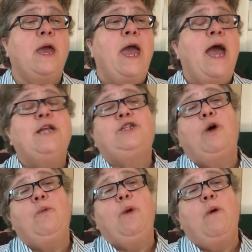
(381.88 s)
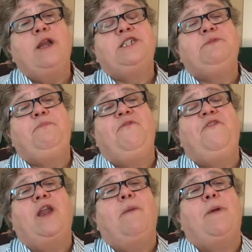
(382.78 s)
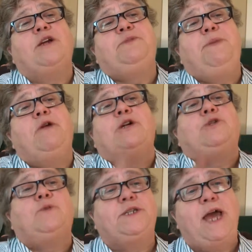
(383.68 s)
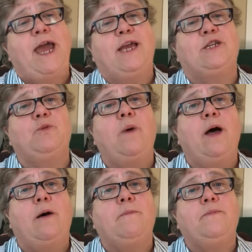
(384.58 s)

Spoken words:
And so we want to fill up our spiritual tank as well,